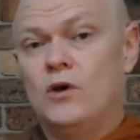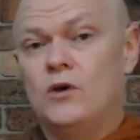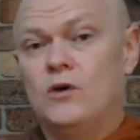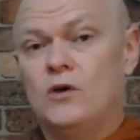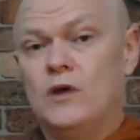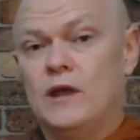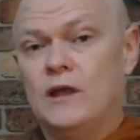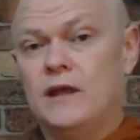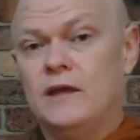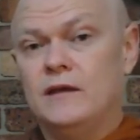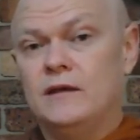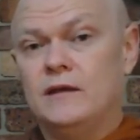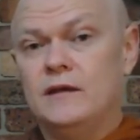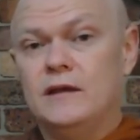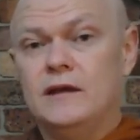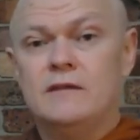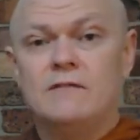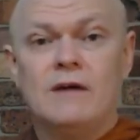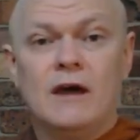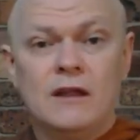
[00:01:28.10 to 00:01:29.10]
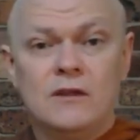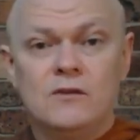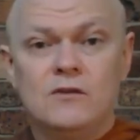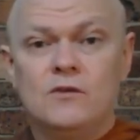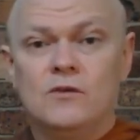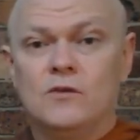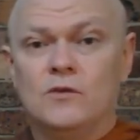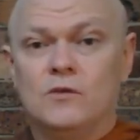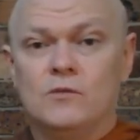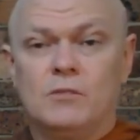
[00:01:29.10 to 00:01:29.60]
they leave
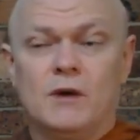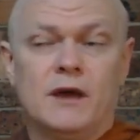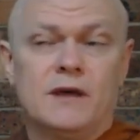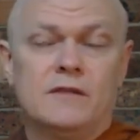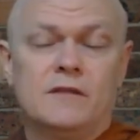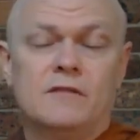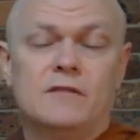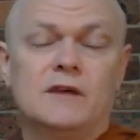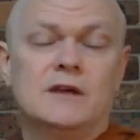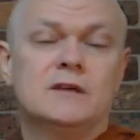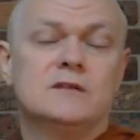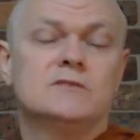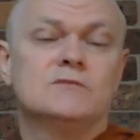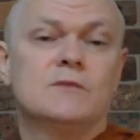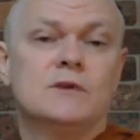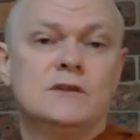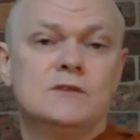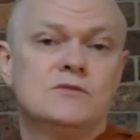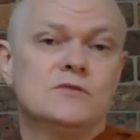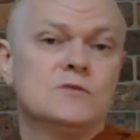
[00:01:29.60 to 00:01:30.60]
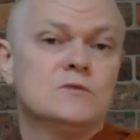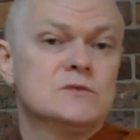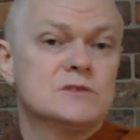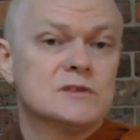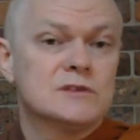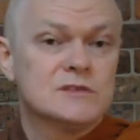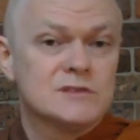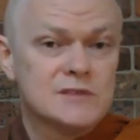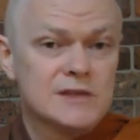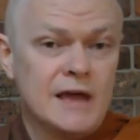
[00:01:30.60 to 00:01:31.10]
undo, by the things we choose
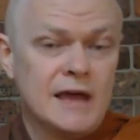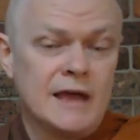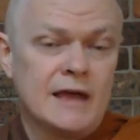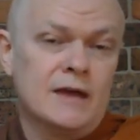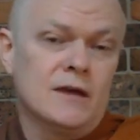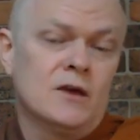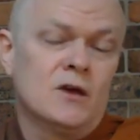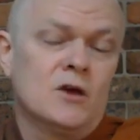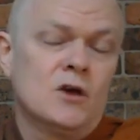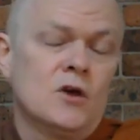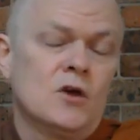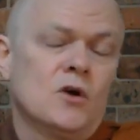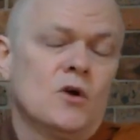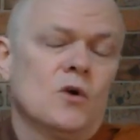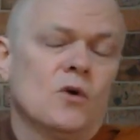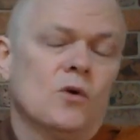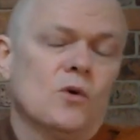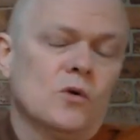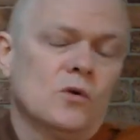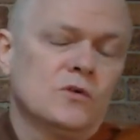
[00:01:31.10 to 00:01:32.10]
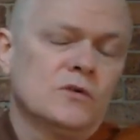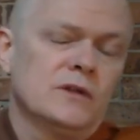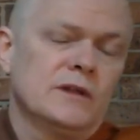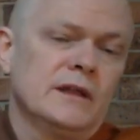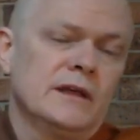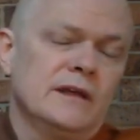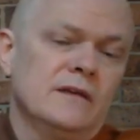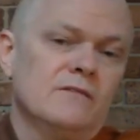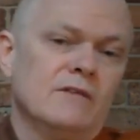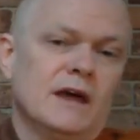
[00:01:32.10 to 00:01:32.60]
to say or to
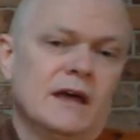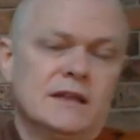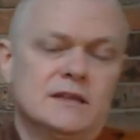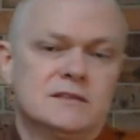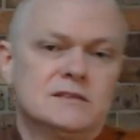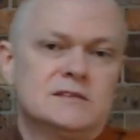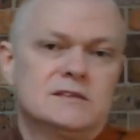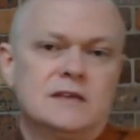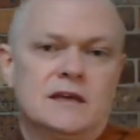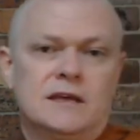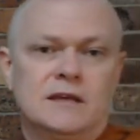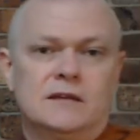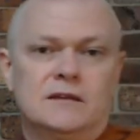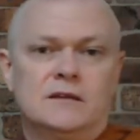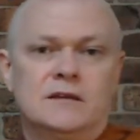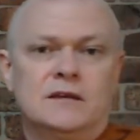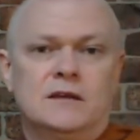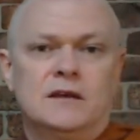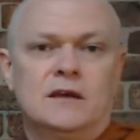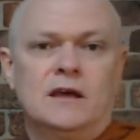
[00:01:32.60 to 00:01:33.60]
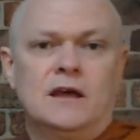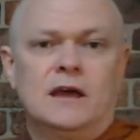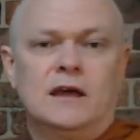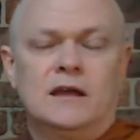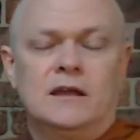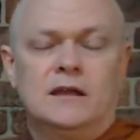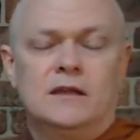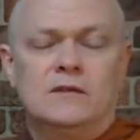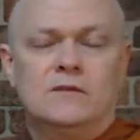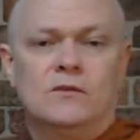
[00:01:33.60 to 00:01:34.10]
leave unsaid.
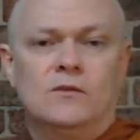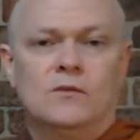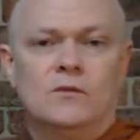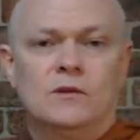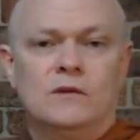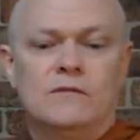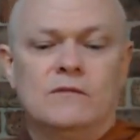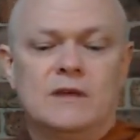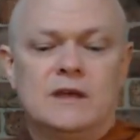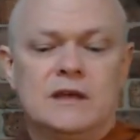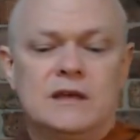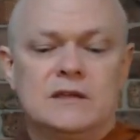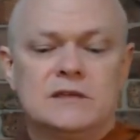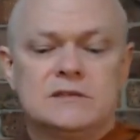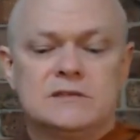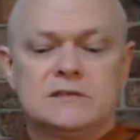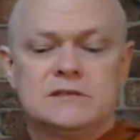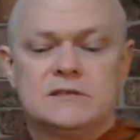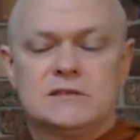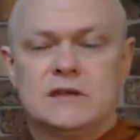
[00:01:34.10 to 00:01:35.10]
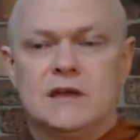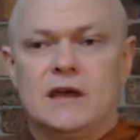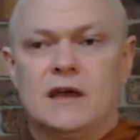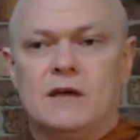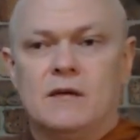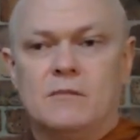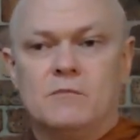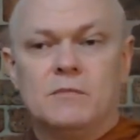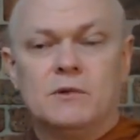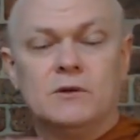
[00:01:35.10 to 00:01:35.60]
And all of these
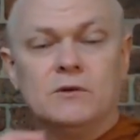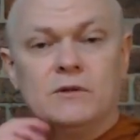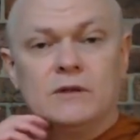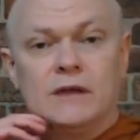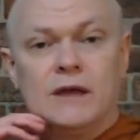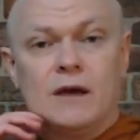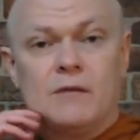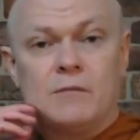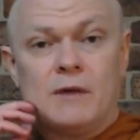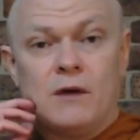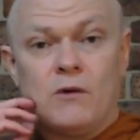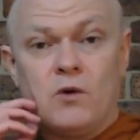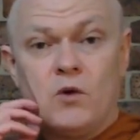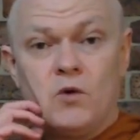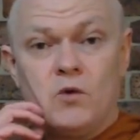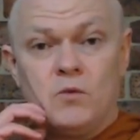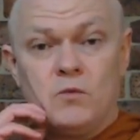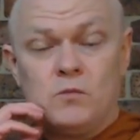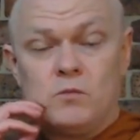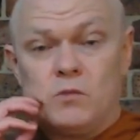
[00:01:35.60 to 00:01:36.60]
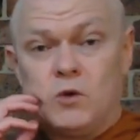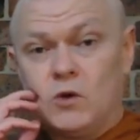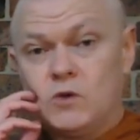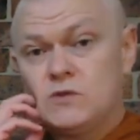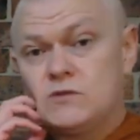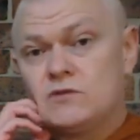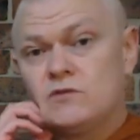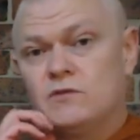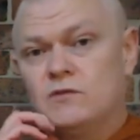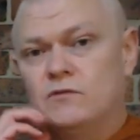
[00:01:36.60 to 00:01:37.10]
are building up our own
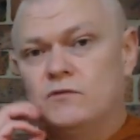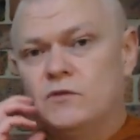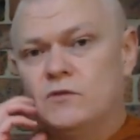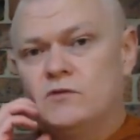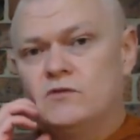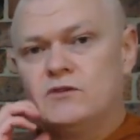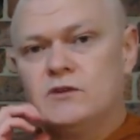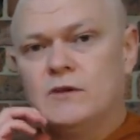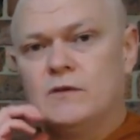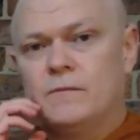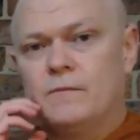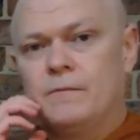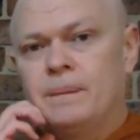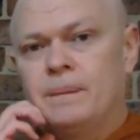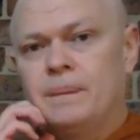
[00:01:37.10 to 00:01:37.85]
personal future.